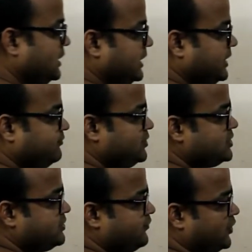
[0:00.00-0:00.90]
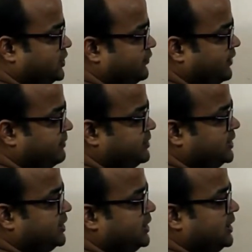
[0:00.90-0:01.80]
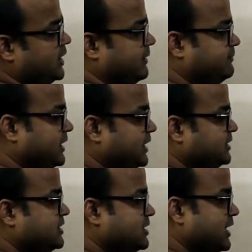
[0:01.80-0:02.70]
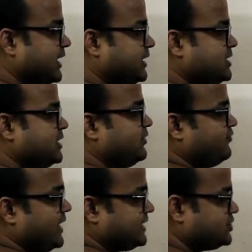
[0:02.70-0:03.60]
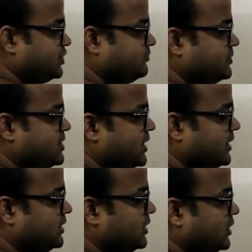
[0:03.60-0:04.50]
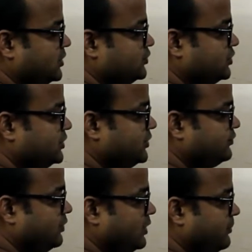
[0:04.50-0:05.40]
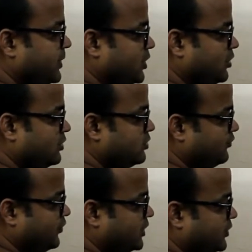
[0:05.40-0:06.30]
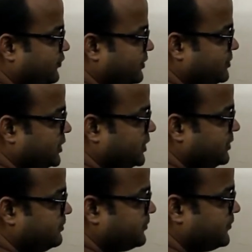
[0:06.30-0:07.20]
If this is 45 degree, I am telling this line is a reflection of this line, so this will be also 45 degree.